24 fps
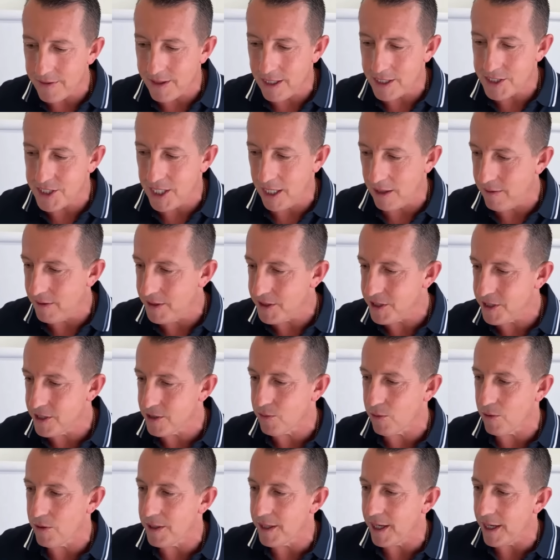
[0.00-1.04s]
that challenges
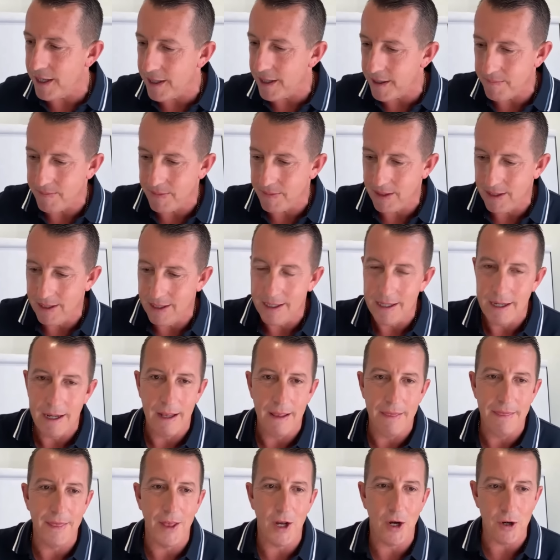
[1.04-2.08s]
were dead,
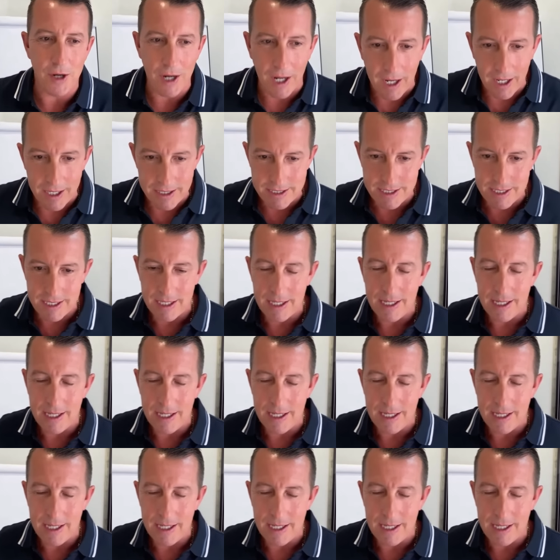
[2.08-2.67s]
they're not.